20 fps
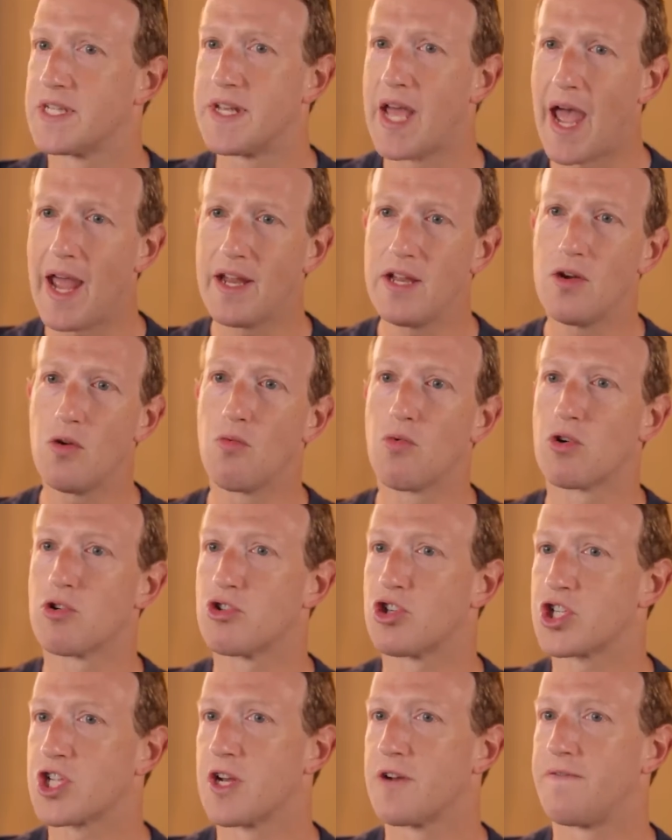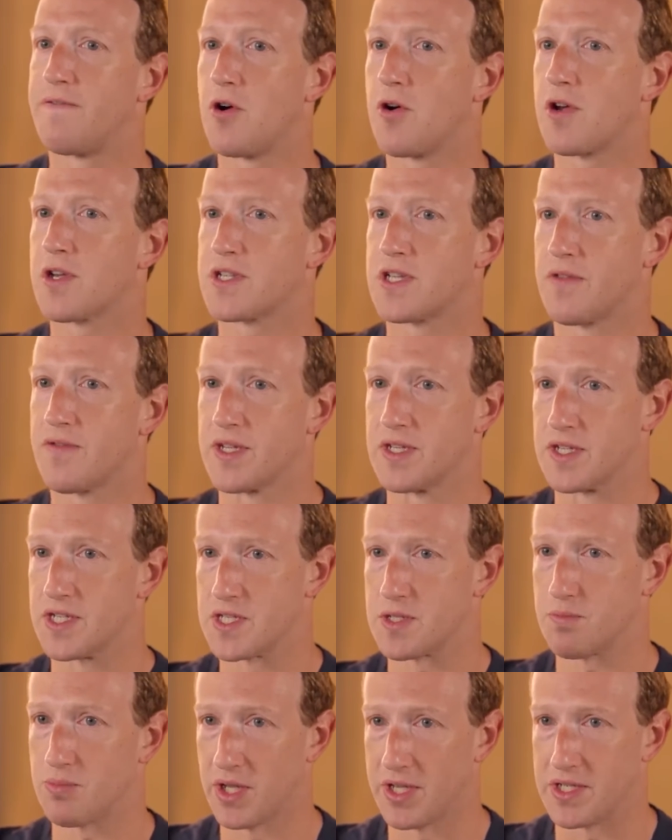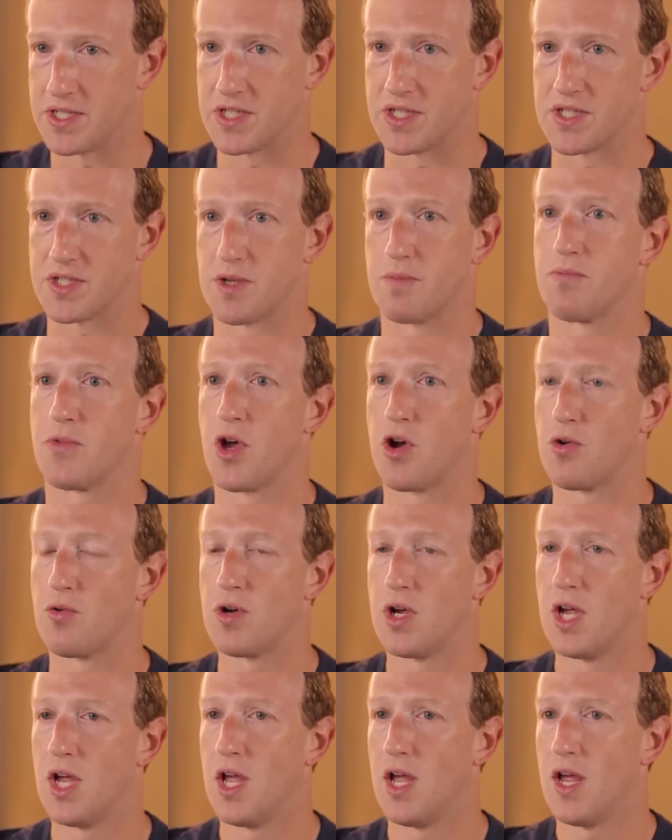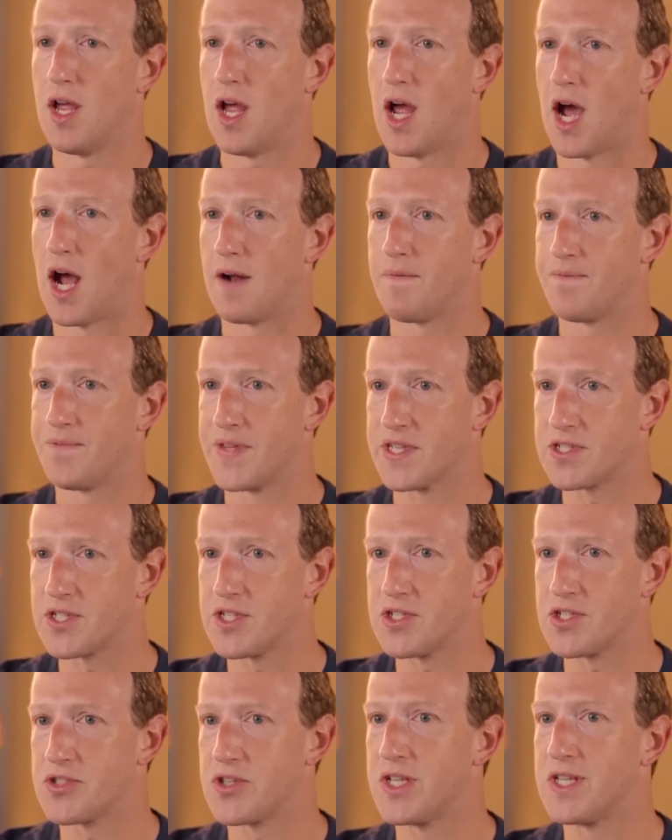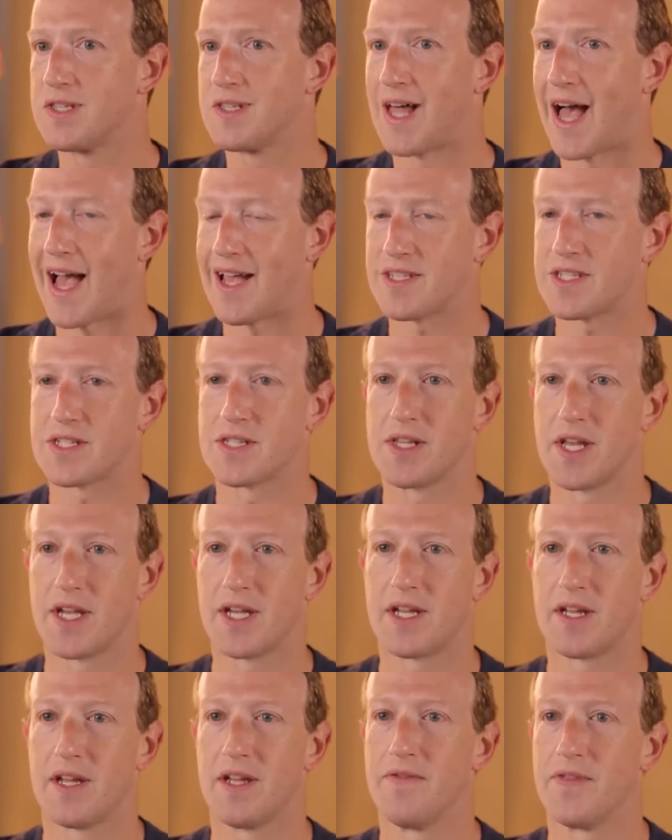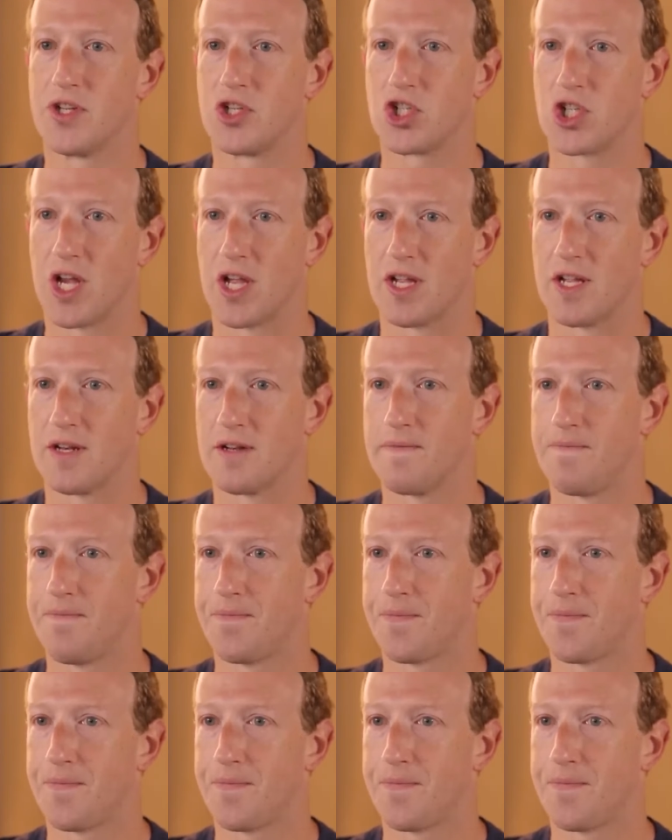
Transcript: Today, we're just going to focus on the display system, though. This is the last link in the chain.